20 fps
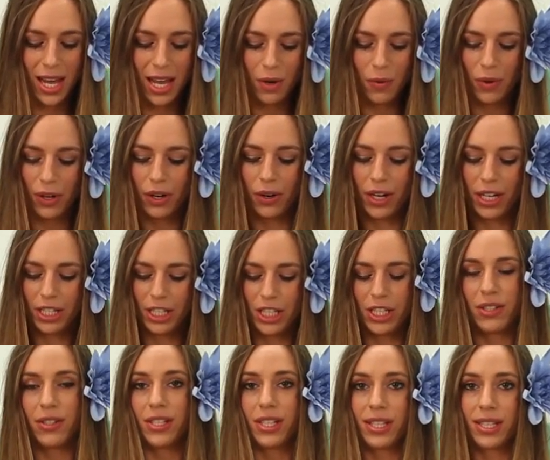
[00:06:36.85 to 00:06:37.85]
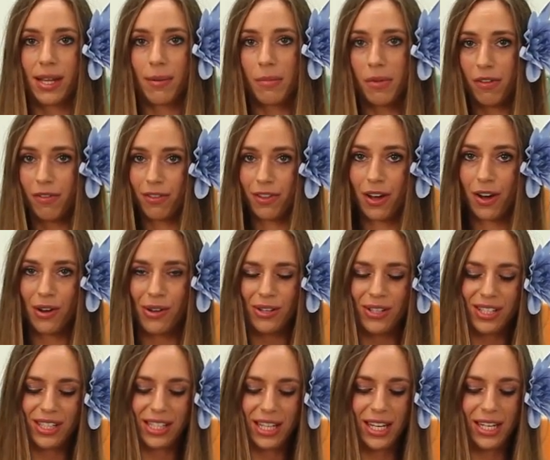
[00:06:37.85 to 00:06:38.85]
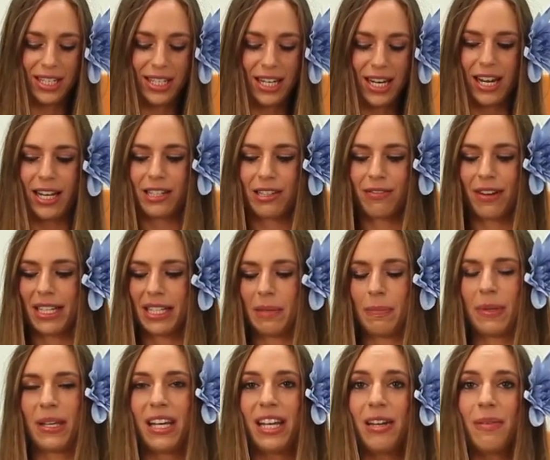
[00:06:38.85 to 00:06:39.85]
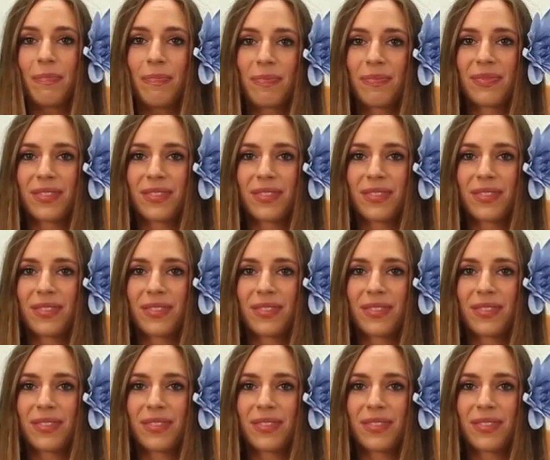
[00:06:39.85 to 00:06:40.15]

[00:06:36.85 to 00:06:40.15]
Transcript: And we're going to use some of those in today's recipe